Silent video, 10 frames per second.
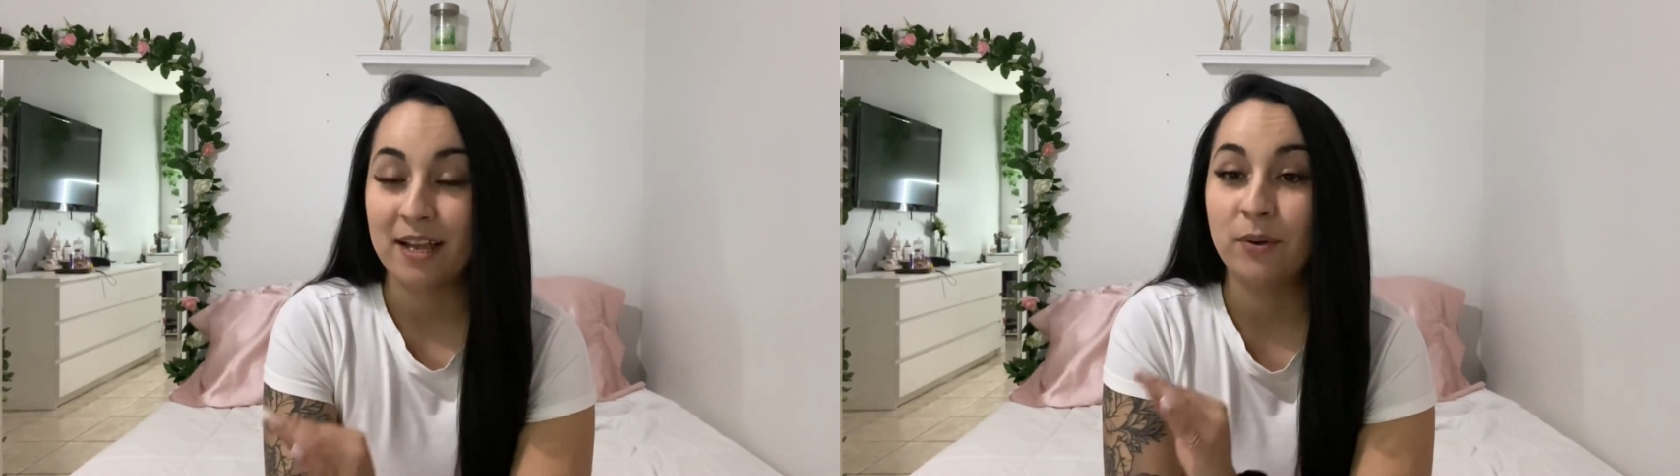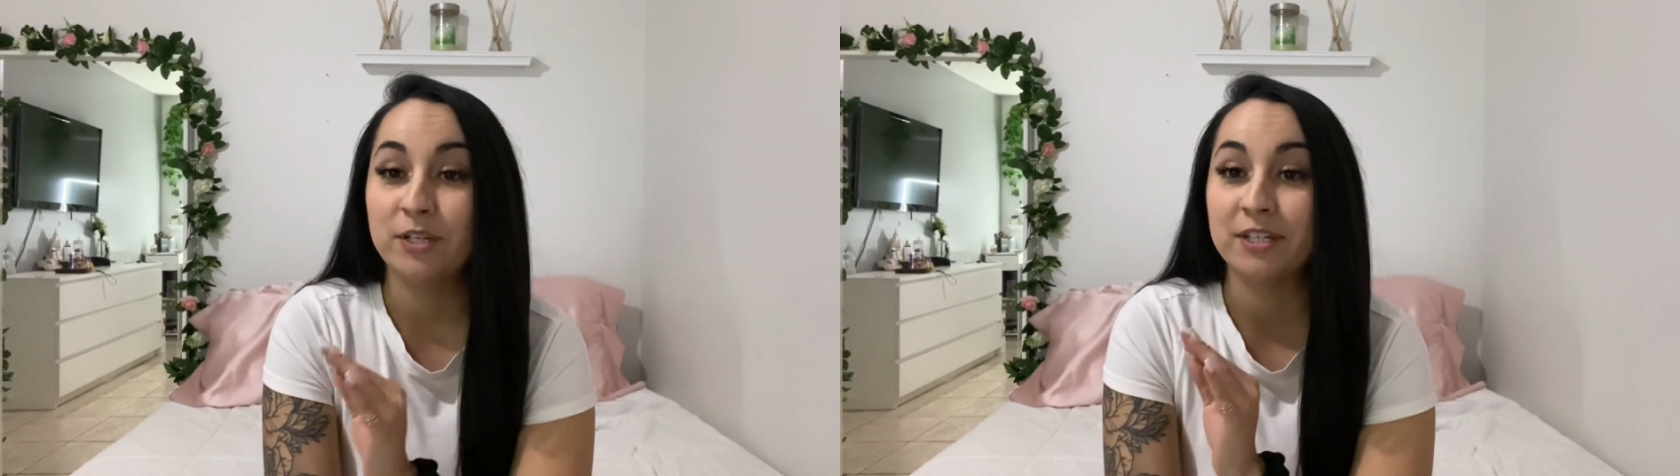
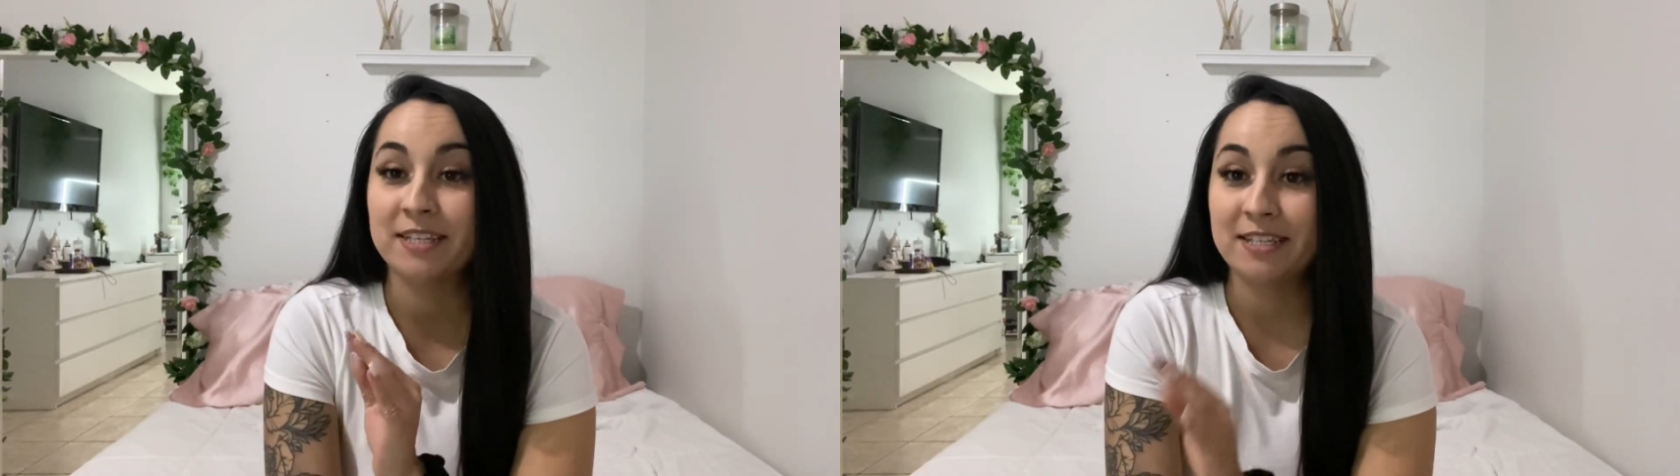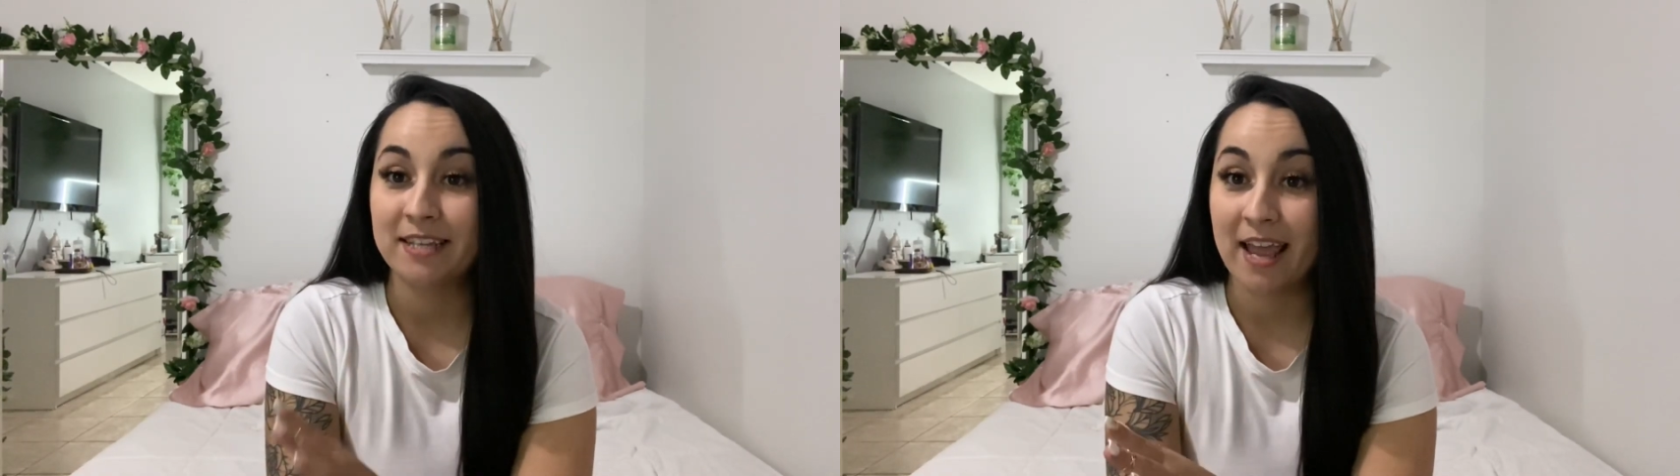I would
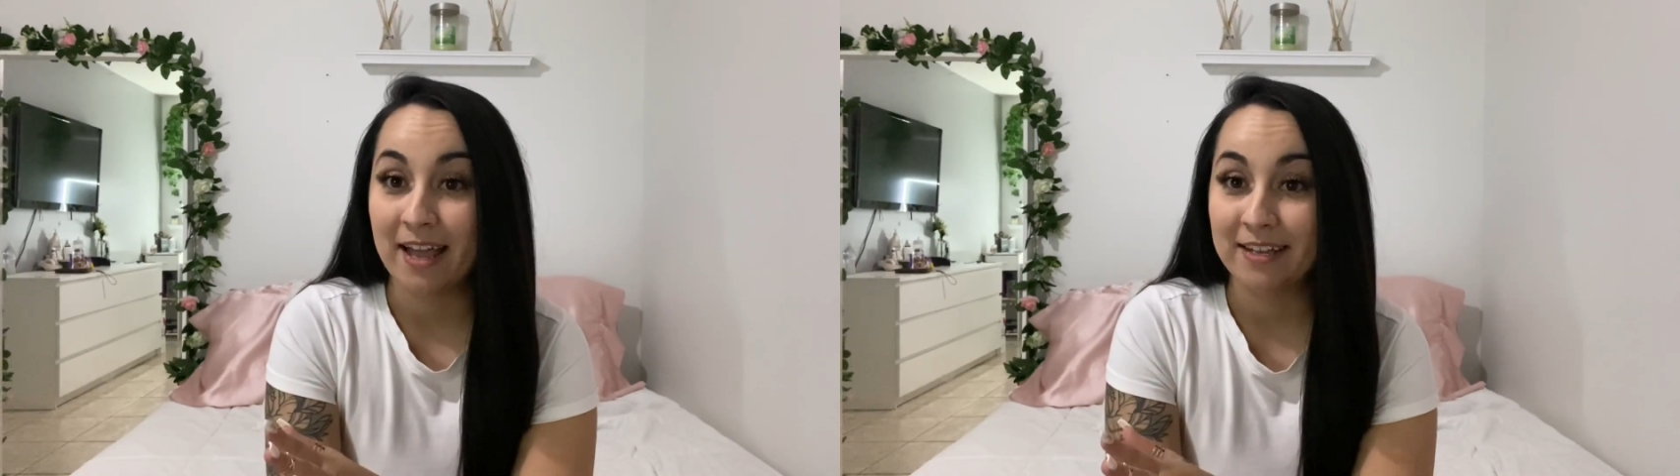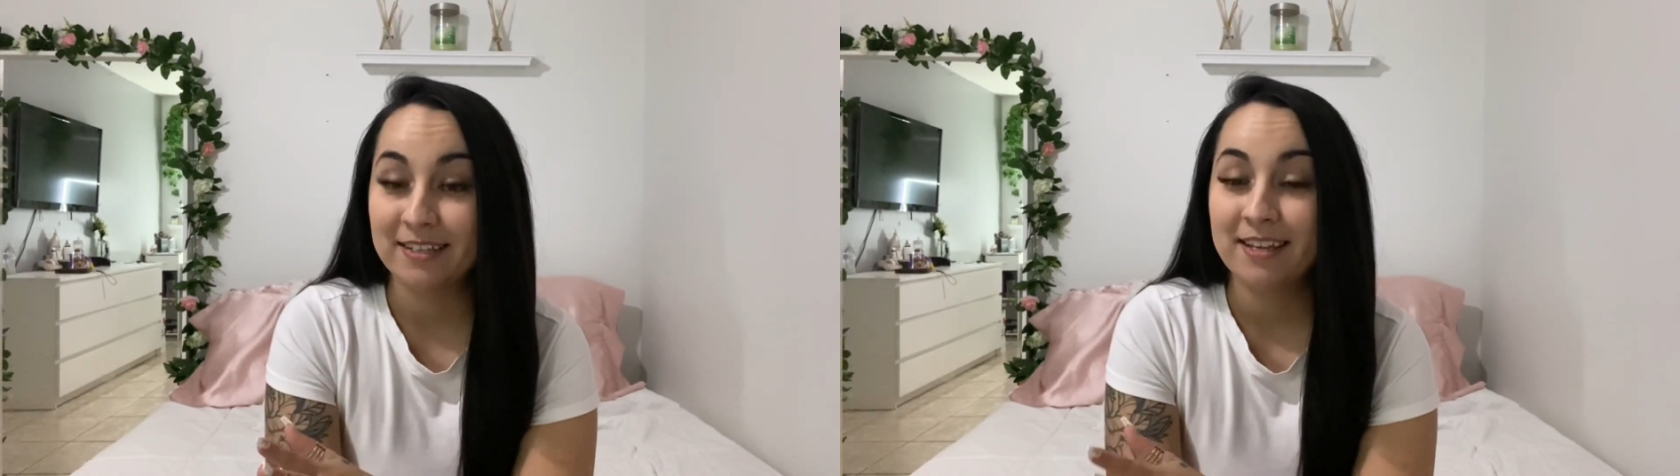just
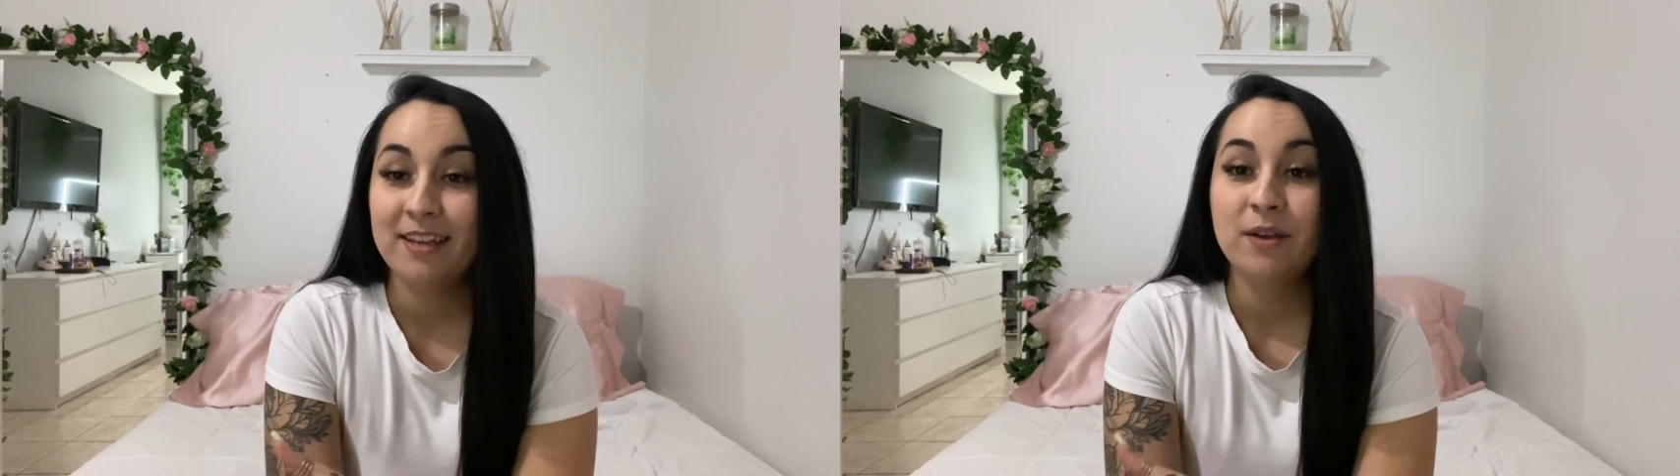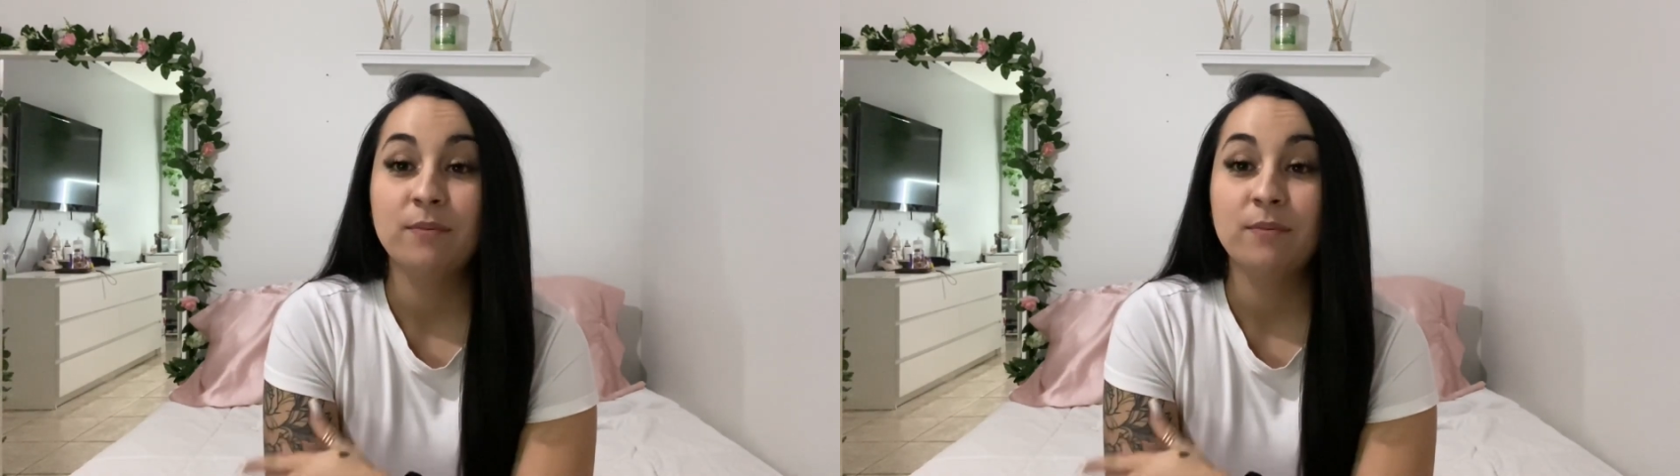stand.